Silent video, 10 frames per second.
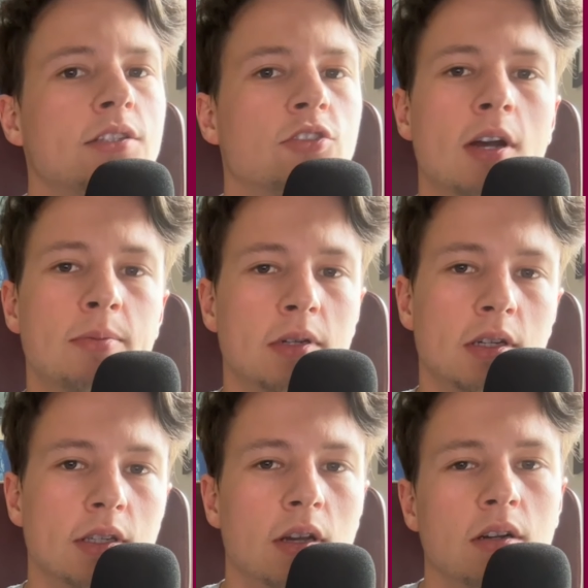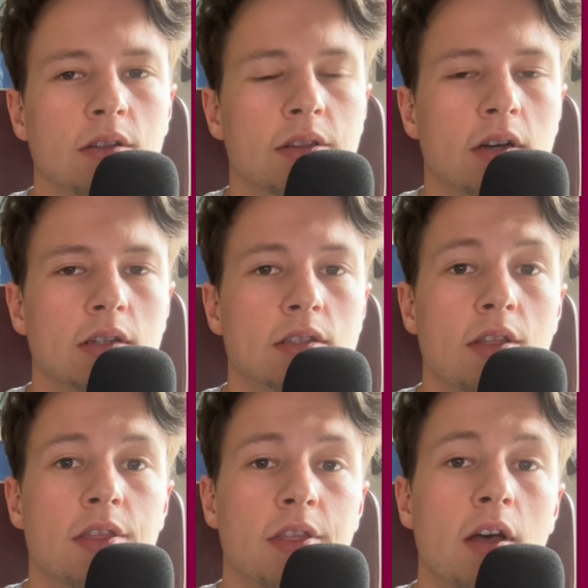trapper Young Thug's
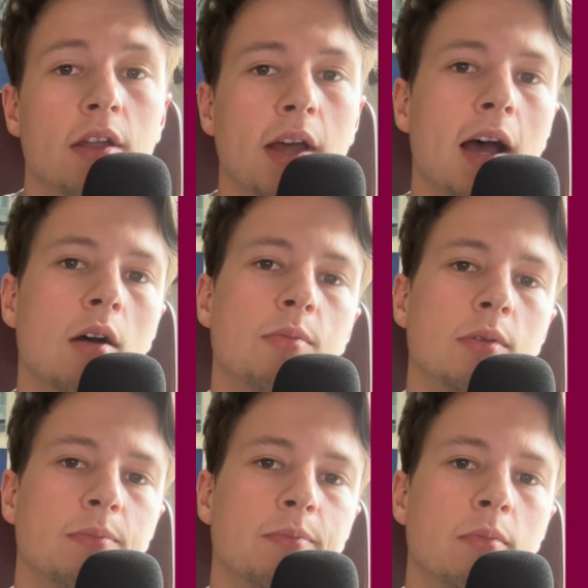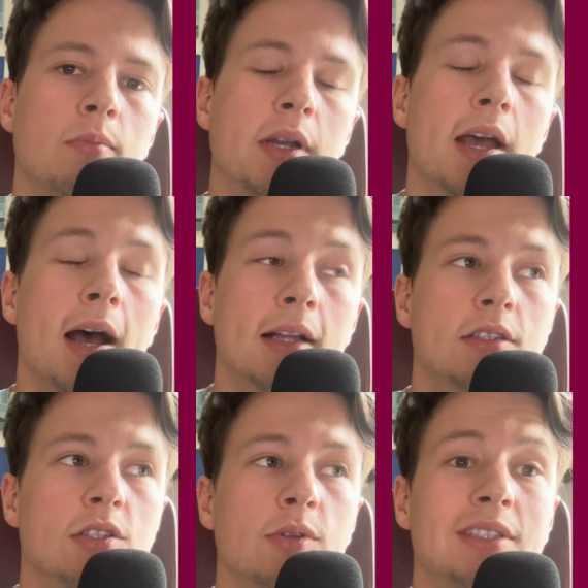third album, but it
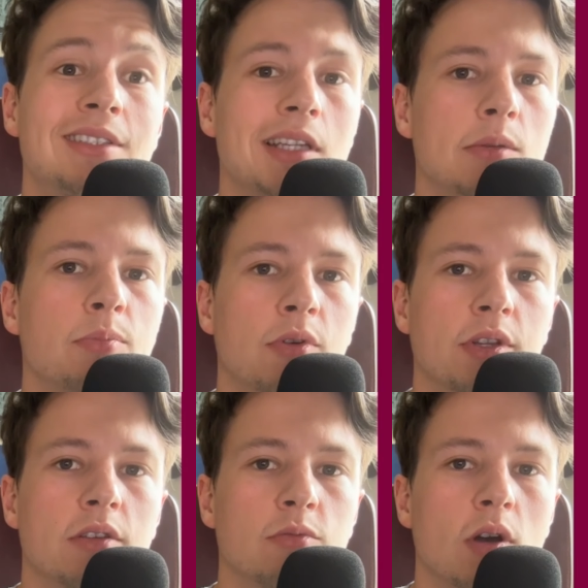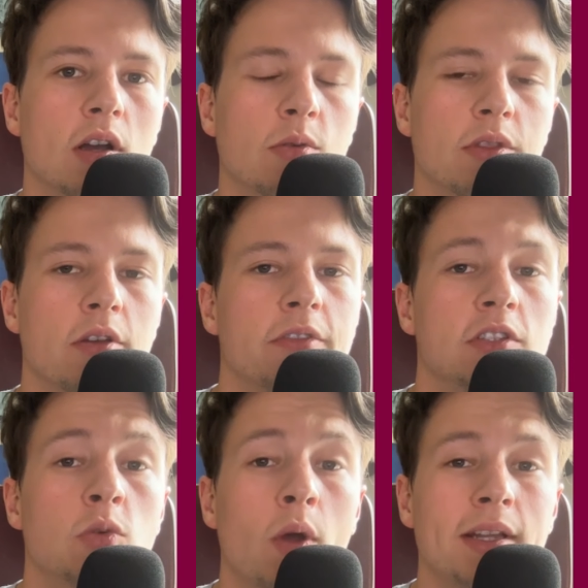adds to a deep body of work with over
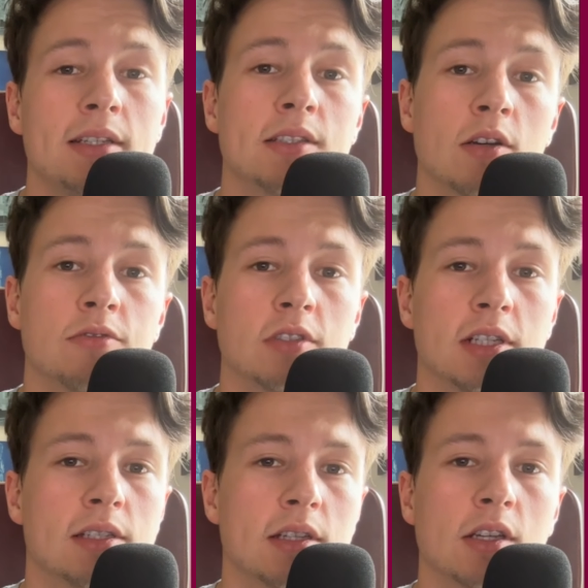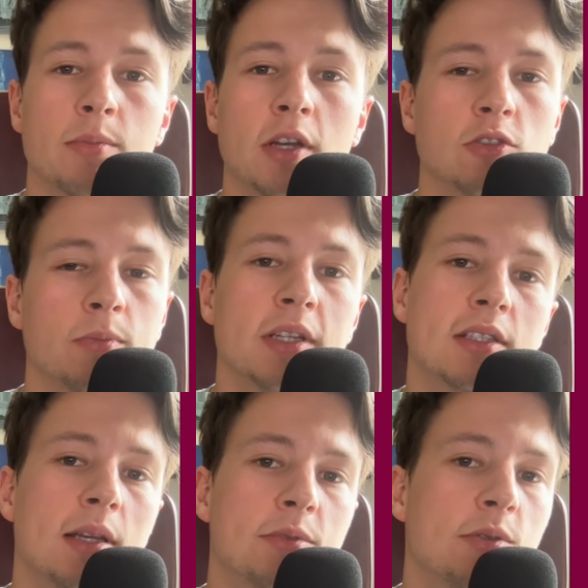20 self-released and commercial
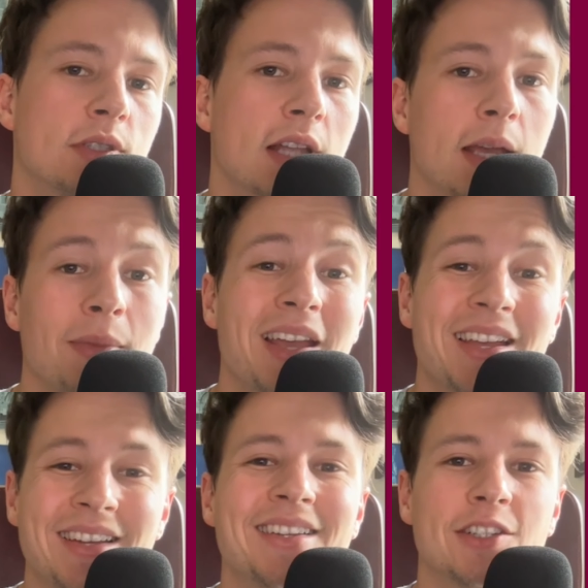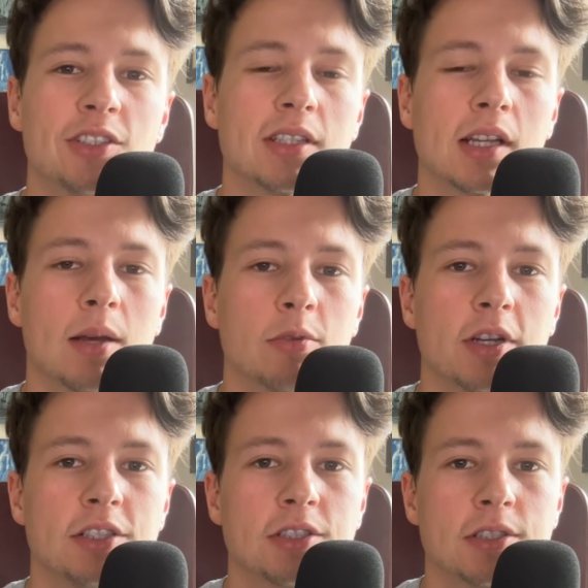mixtapes to his name, in addition to
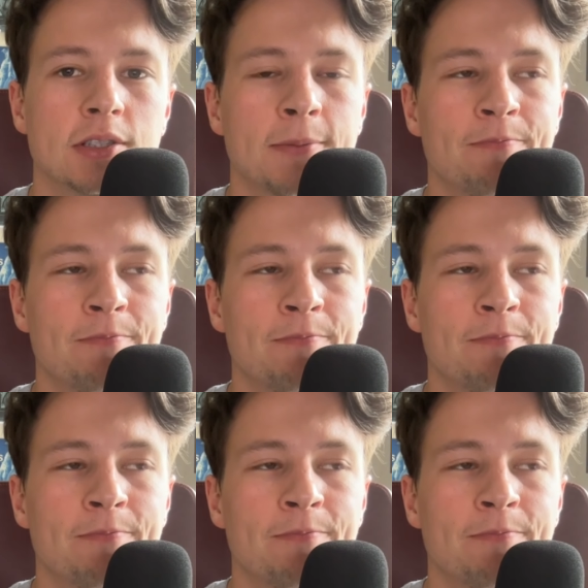collaborations.